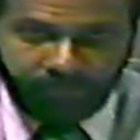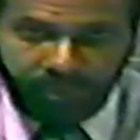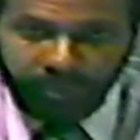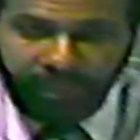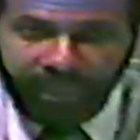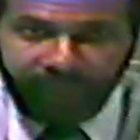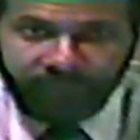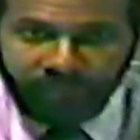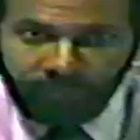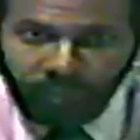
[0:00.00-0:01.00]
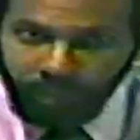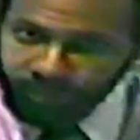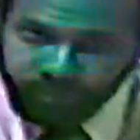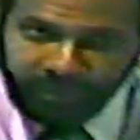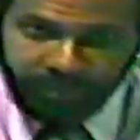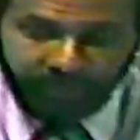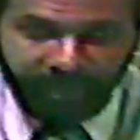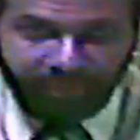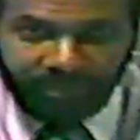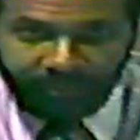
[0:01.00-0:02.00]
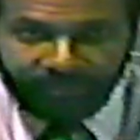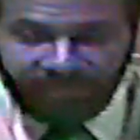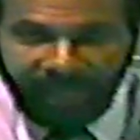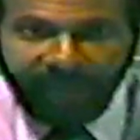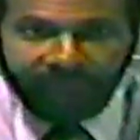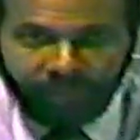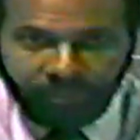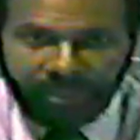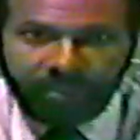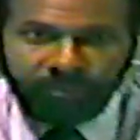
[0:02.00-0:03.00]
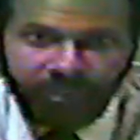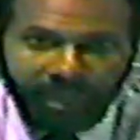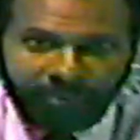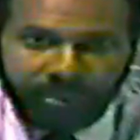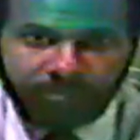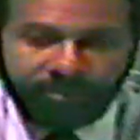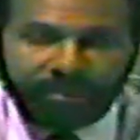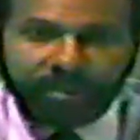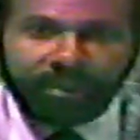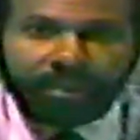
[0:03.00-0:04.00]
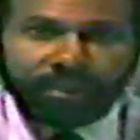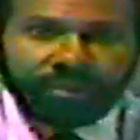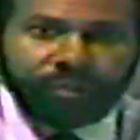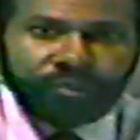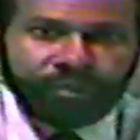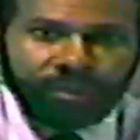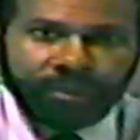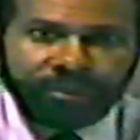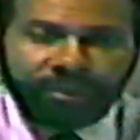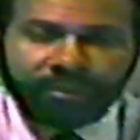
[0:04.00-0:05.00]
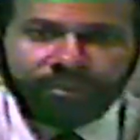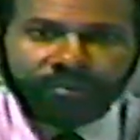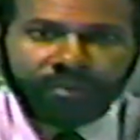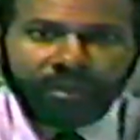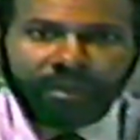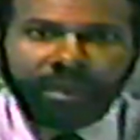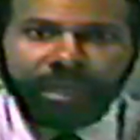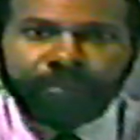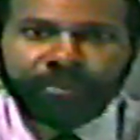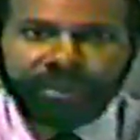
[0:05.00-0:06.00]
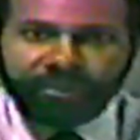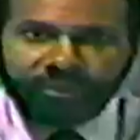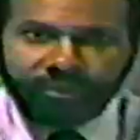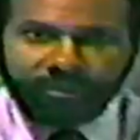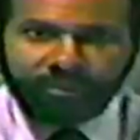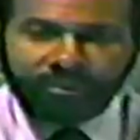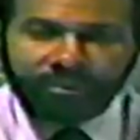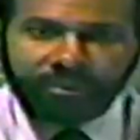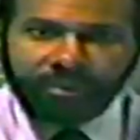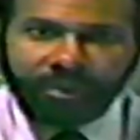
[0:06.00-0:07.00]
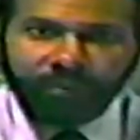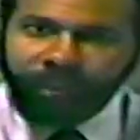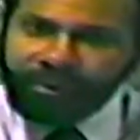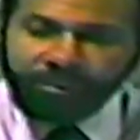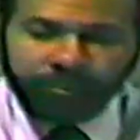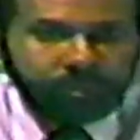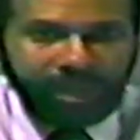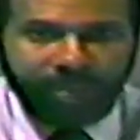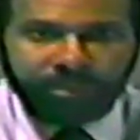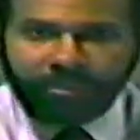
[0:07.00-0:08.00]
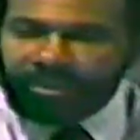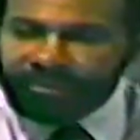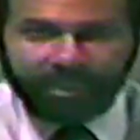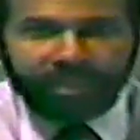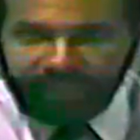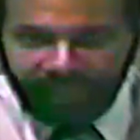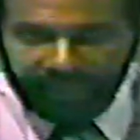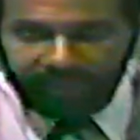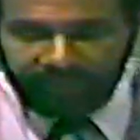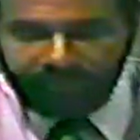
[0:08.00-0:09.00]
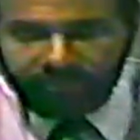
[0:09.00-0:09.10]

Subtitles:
you have to, of course, read the problem. After you read the problem, you should draw a picture of what the problem is indicating.